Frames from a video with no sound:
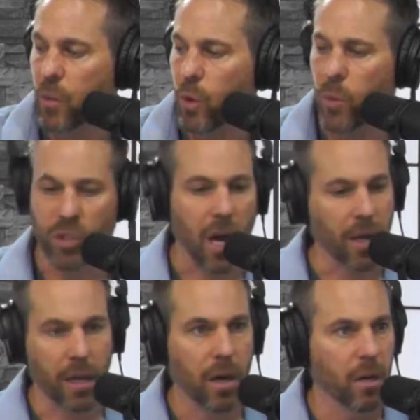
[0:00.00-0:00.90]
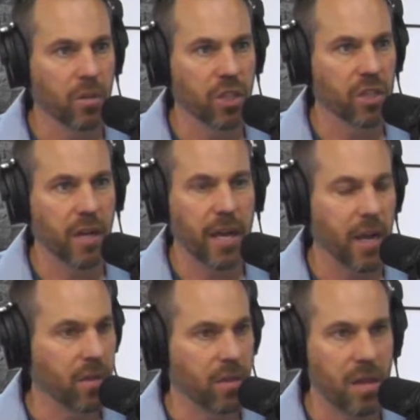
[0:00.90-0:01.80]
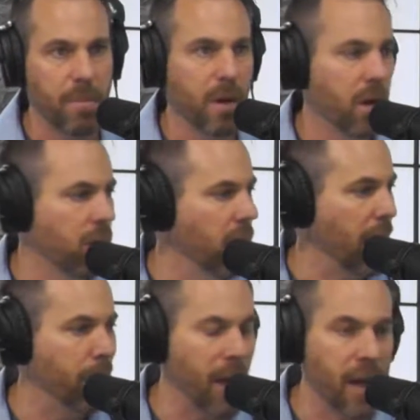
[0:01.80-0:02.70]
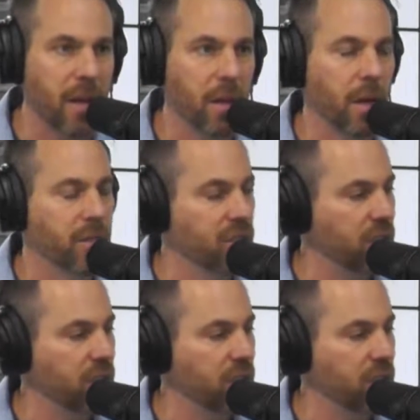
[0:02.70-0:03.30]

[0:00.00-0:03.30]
were talking on, and she said, I got this email, I paid it, I just